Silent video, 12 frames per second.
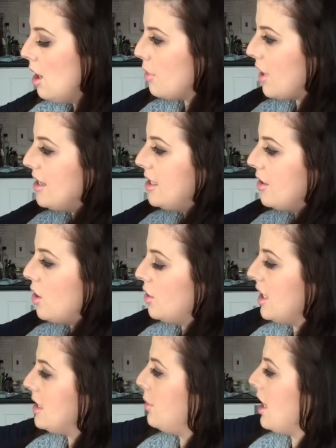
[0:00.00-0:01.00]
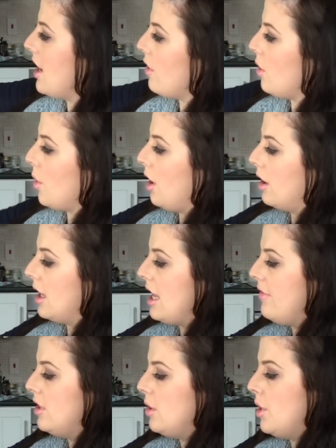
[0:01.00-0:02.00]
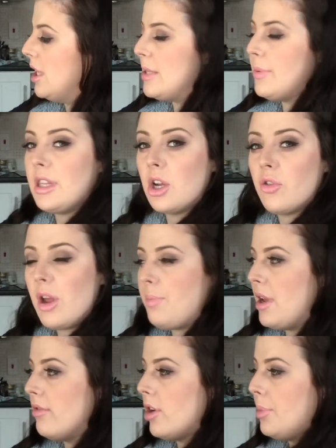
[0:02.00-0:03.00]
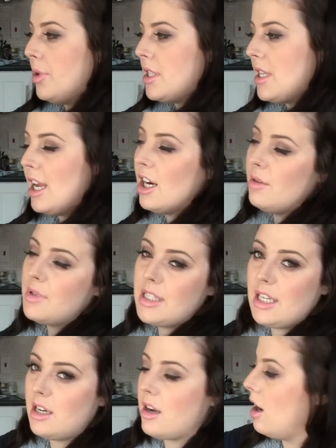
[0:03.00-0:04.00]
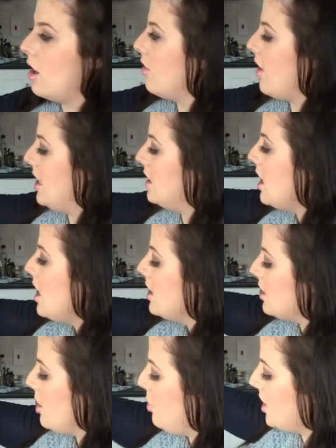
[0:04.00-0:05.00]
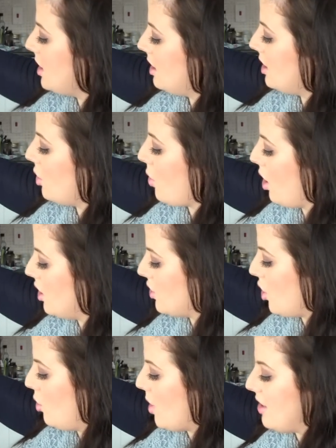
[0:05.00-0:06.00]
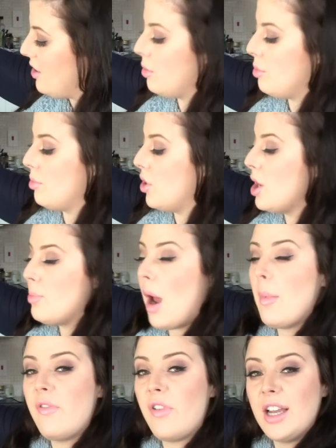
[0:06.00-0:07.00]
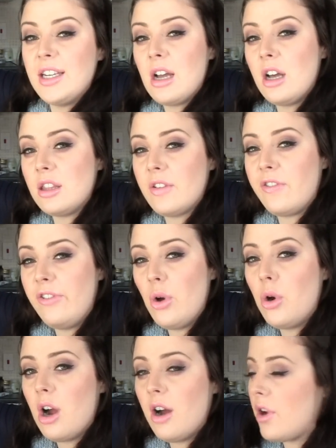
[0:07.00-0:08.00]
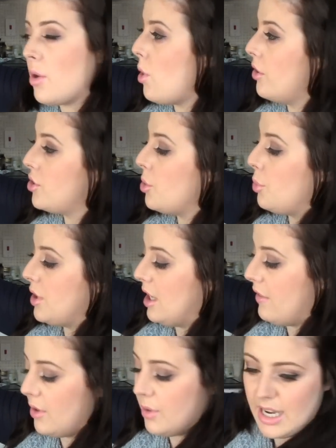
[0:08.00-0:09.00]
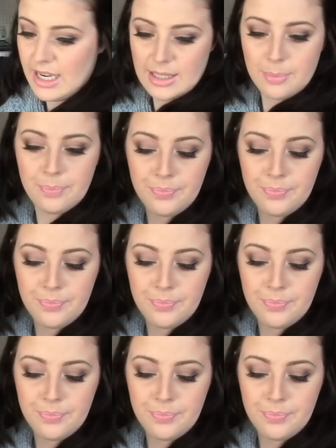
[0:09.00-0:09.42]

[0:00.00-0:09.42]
But as you know, this would never work. Even the ones with the grippy rubbers here, still not great. So you put this into your wardrobe and you're gonna probably find it on the floor of your wardrobe within a few days.